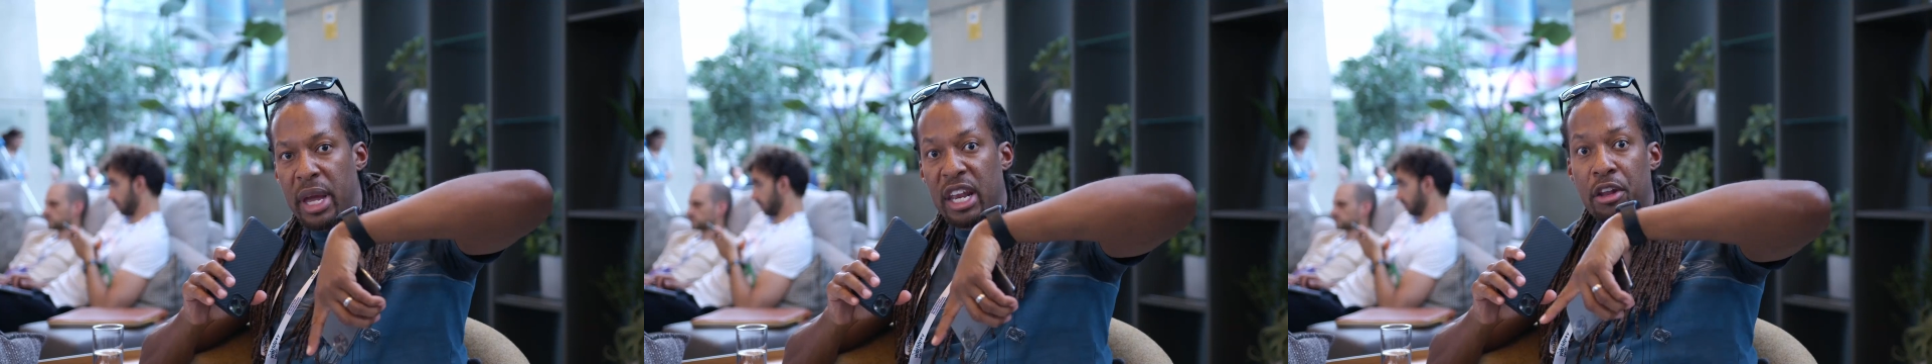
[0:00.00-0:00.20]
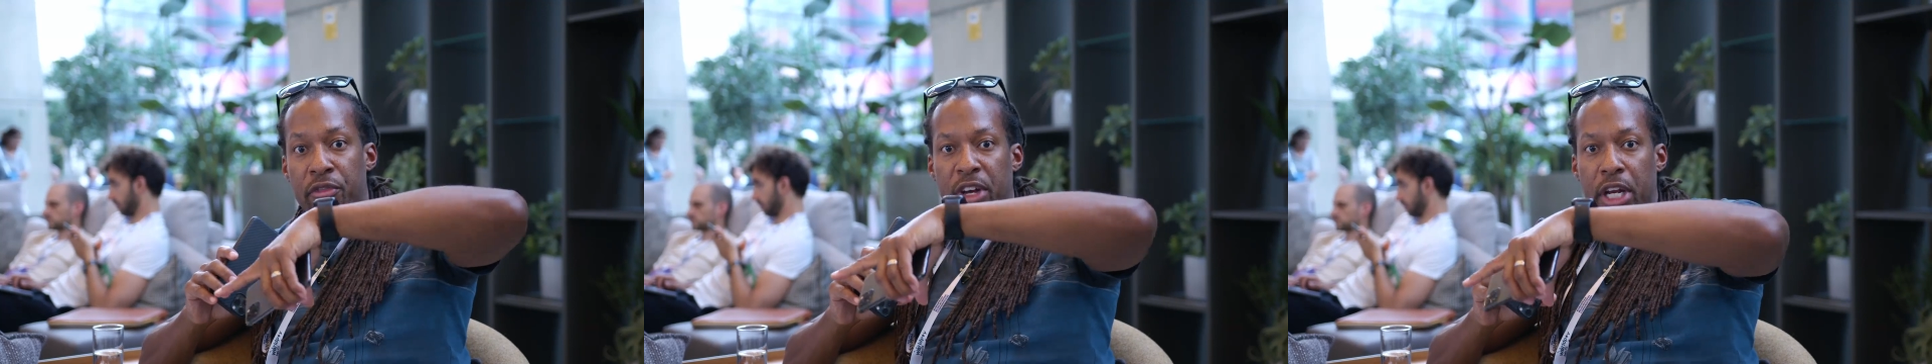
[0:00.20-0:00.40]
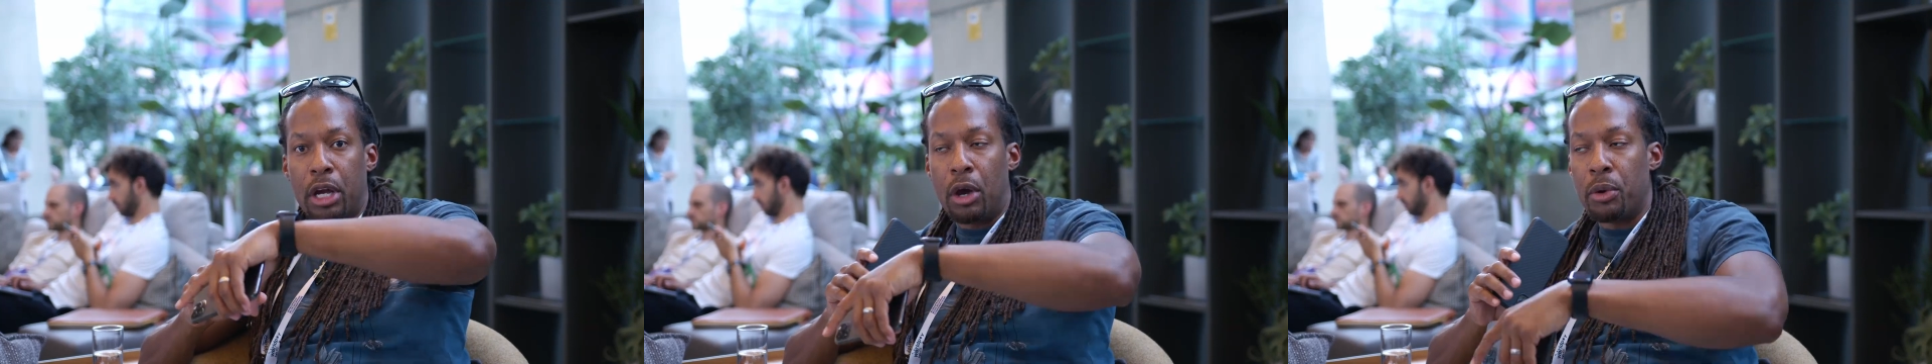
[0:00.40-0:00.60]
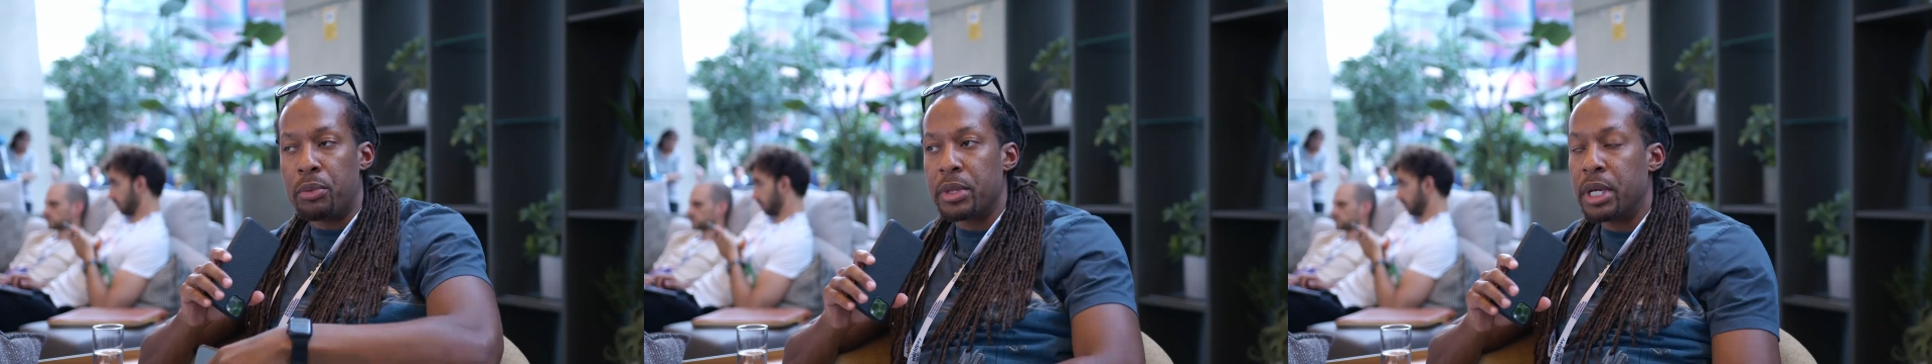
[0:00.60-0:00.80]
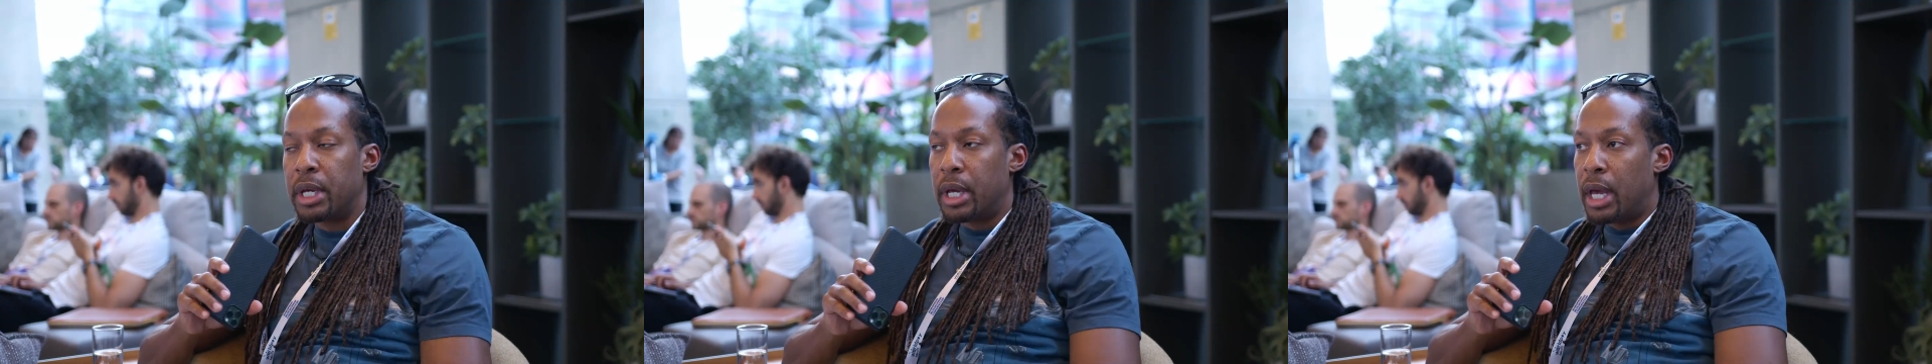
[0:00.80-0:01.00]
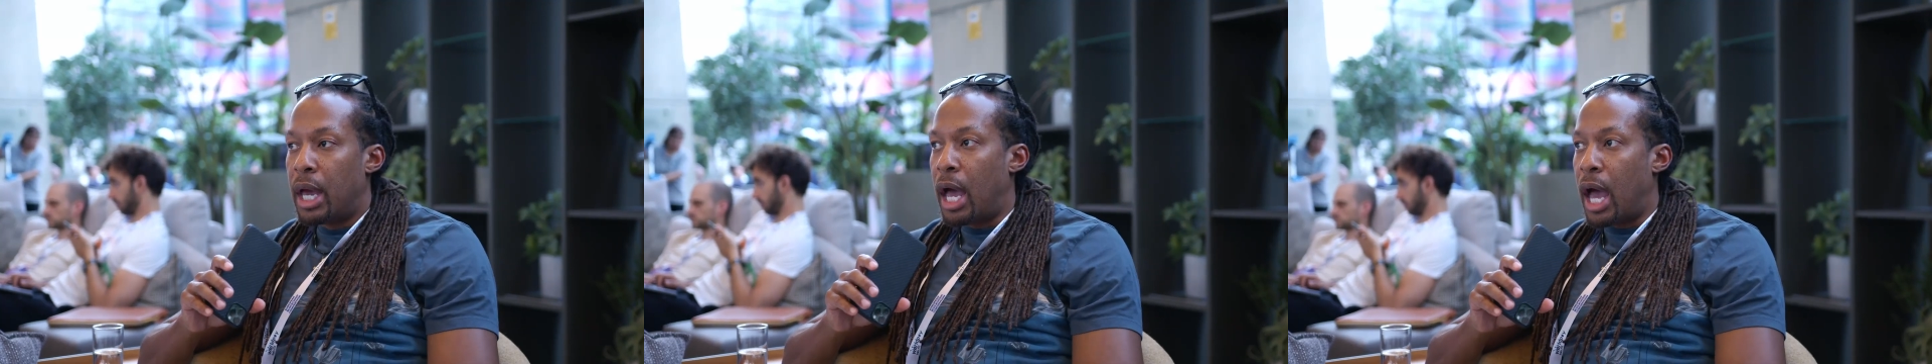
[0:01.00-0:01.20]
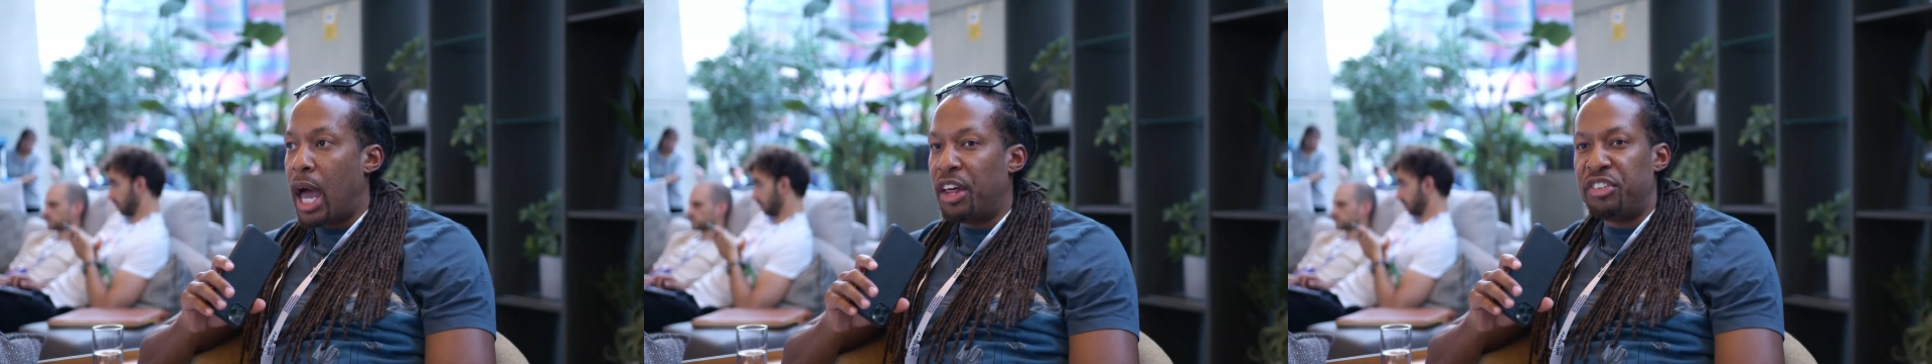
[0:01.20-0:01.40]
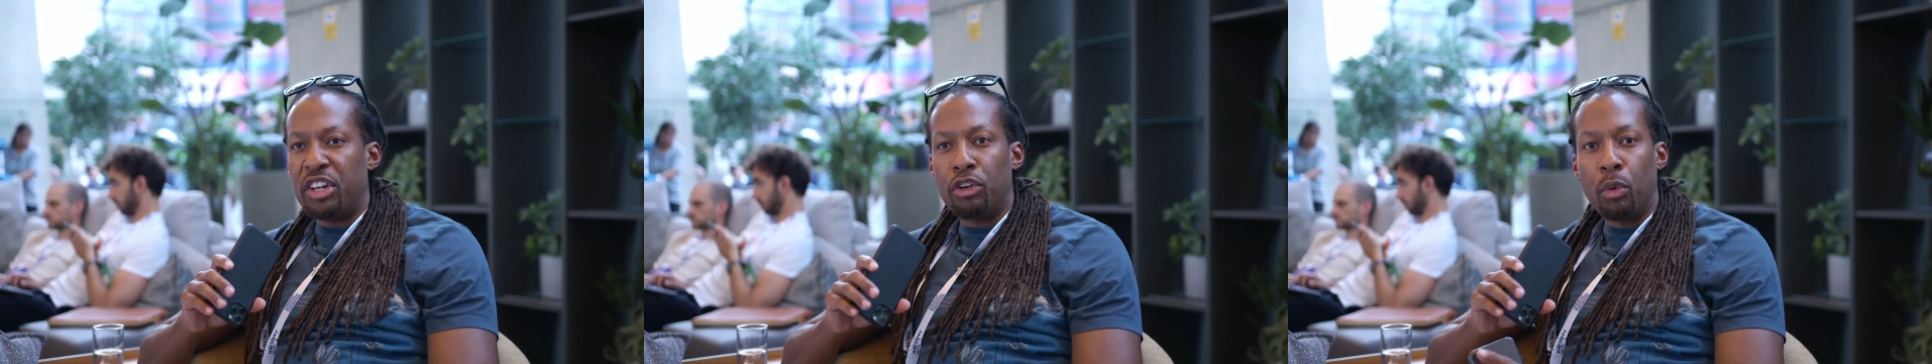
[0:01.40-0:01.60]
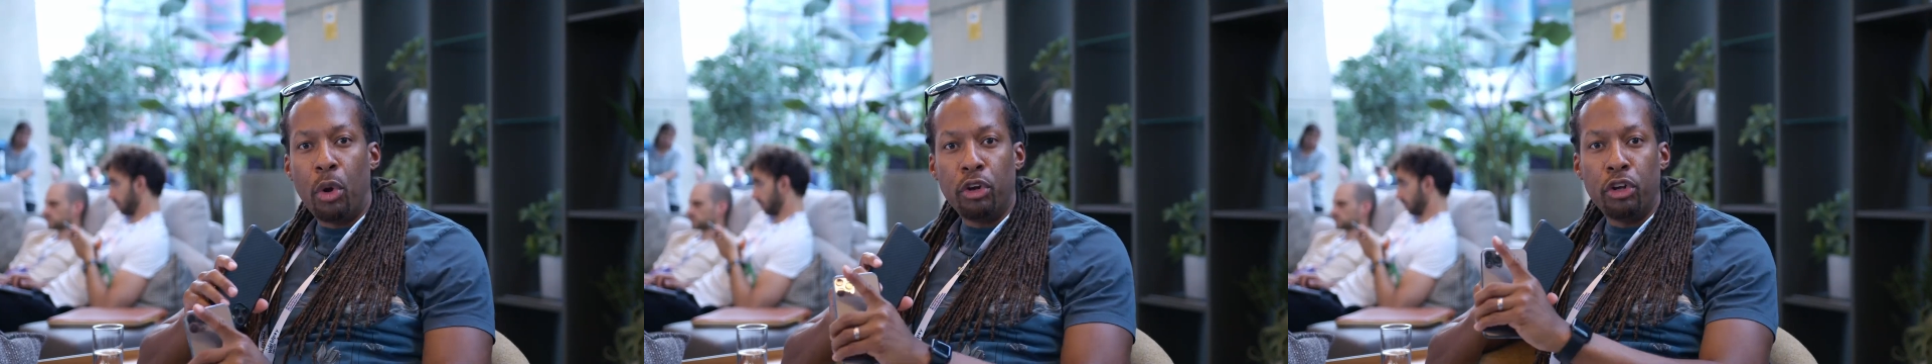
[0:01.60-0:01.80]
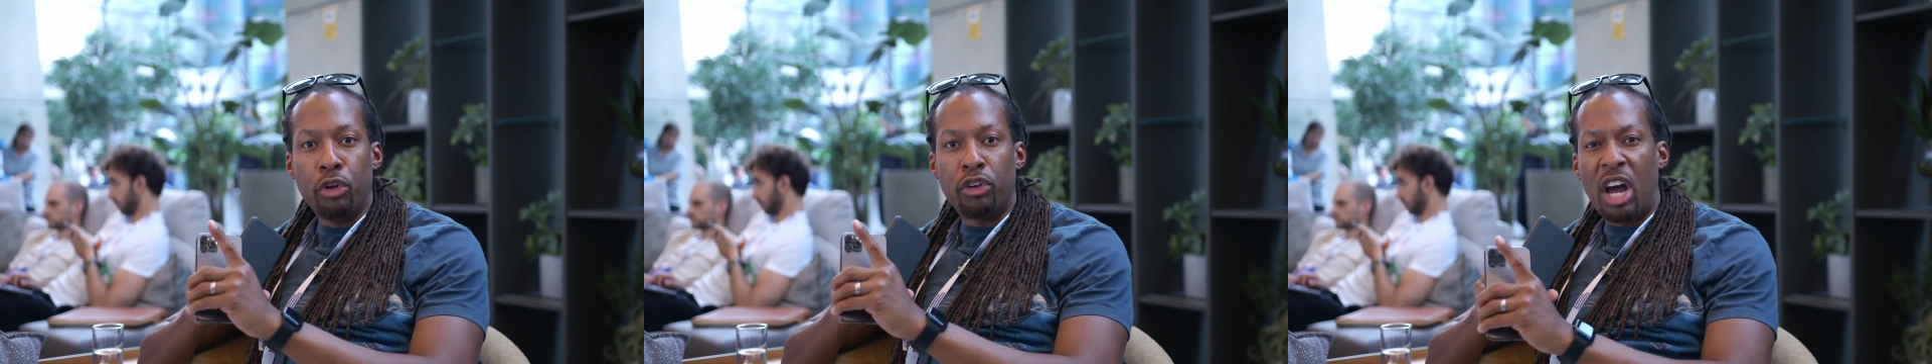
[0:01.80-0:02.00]
in the video, as they do
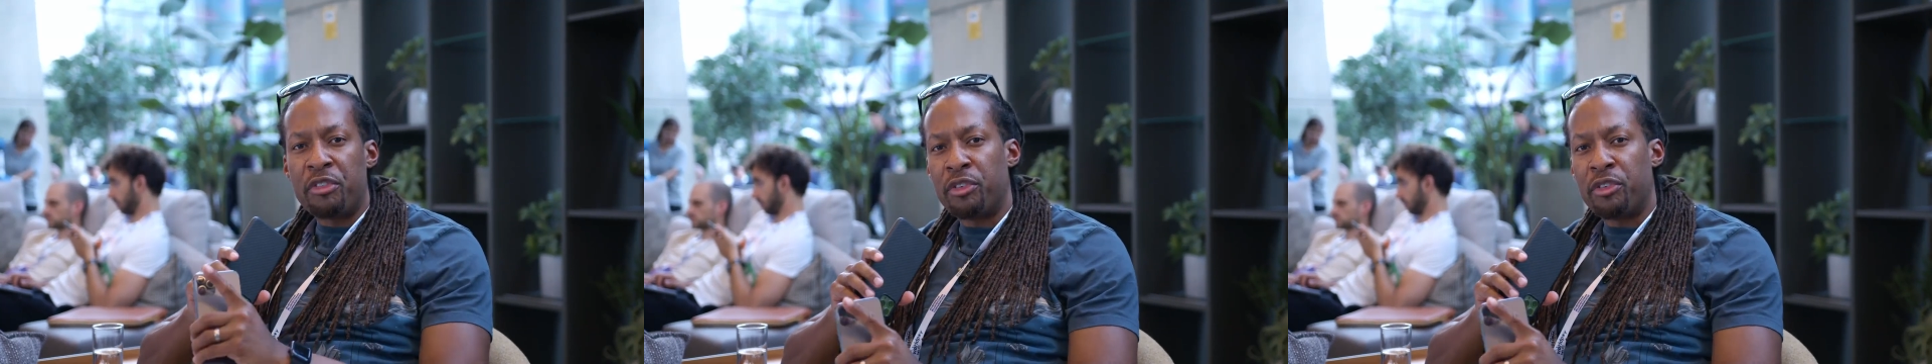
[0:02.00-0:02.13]
on YouTube.